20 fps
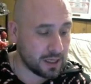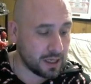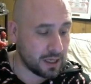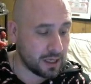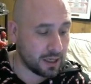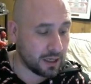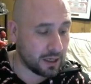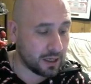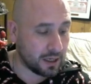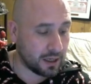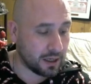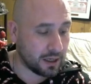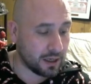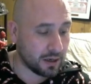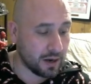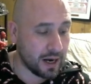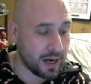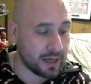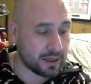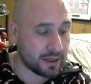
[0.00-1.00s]
All
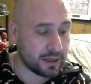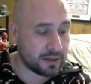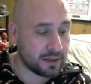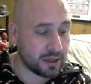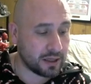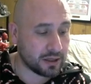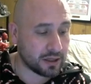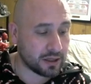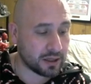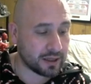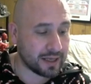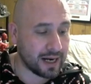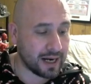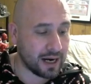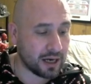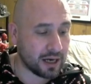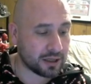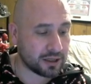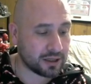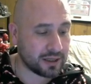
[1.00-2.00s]
right, another
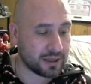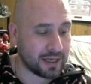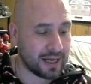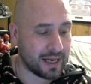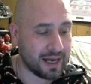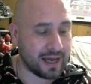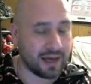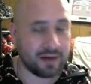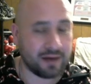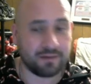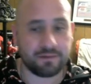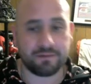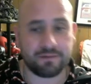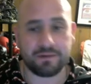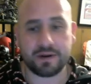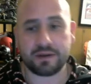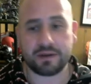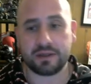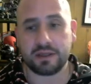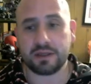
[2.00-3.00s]
character that I have
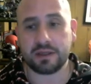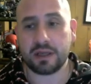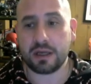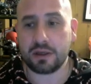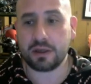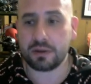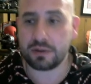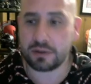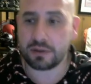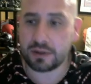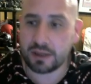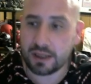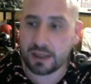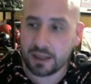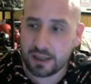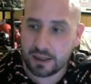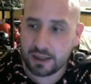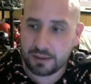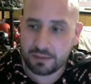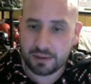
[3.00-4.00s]
fairly low.
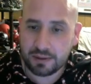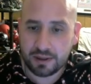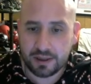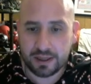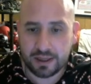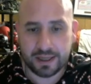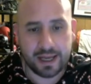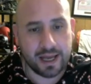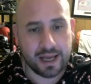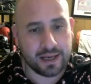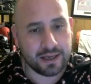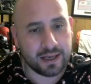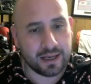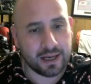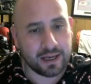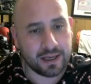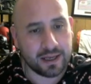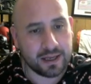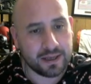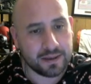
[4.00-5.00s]
Again,
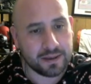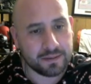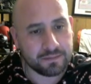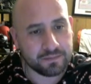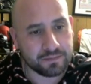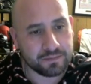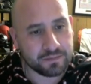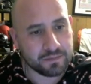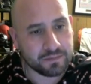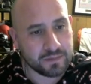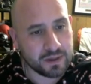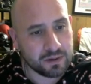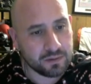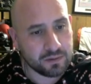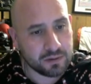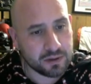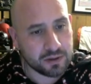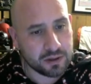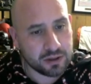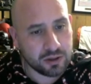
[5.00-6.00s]
I
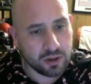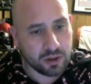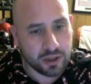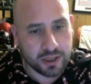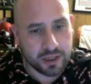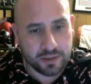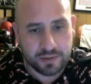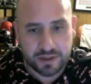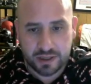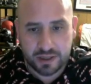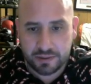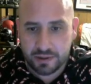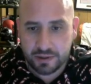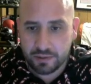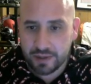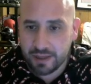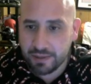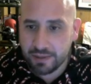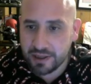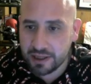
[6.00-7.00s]
thought he was going to be
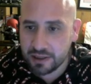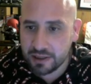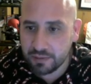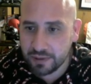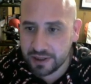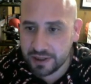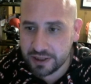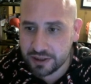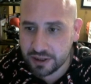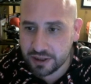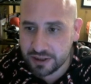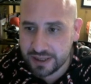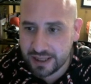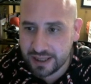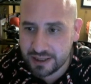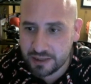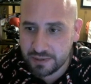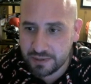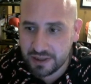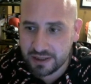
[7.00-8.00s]
way better than what he turned
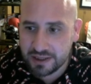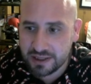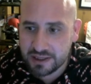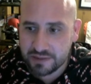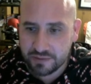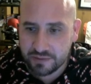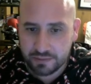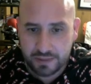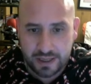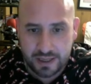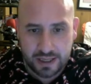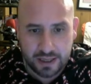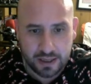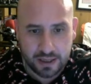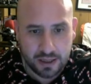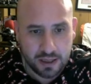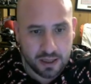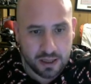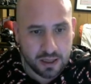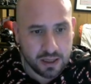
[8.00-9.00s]
out to be, at least for me,
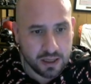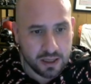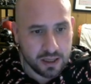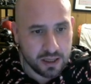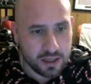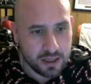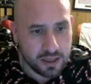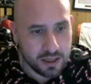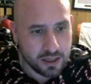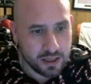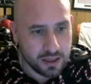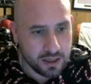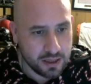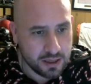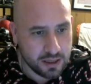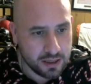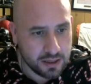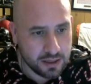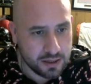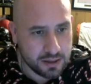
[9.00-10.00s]

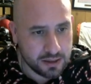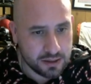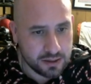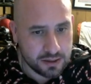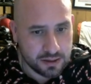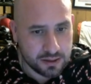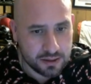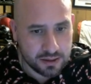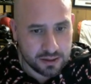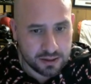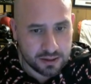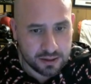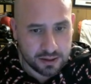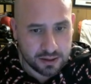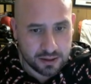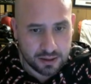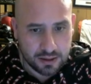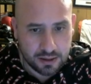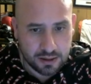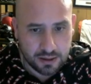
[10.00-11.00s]
is...
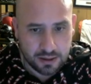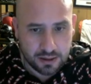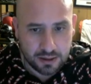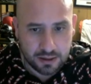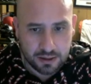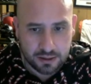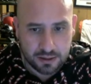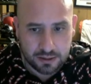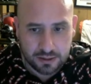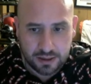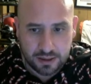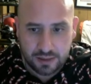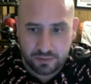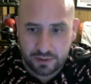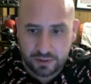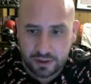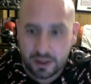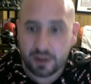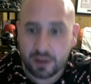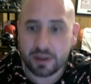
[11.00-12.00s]
Did I
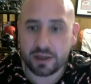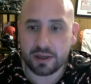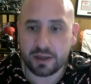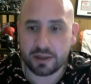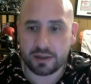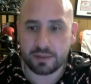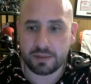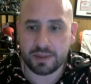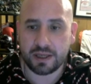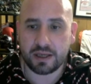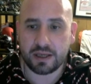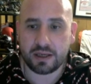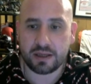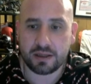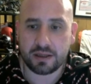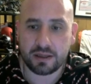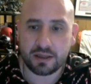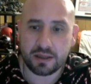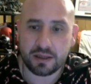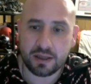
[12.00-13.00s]
really... Oh, here we go. Oh, my God.
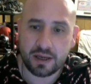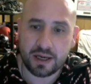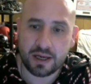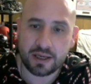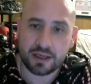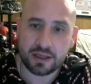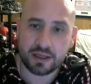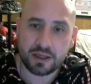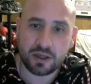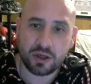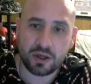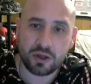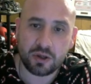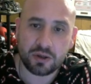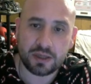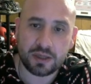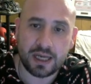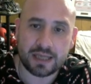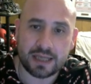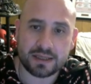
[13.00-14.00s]
All right,
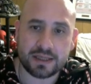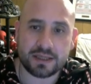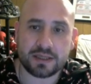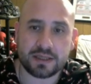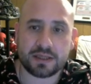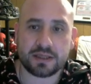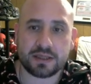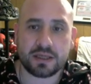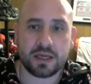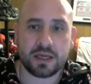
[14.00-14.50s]
Colossus.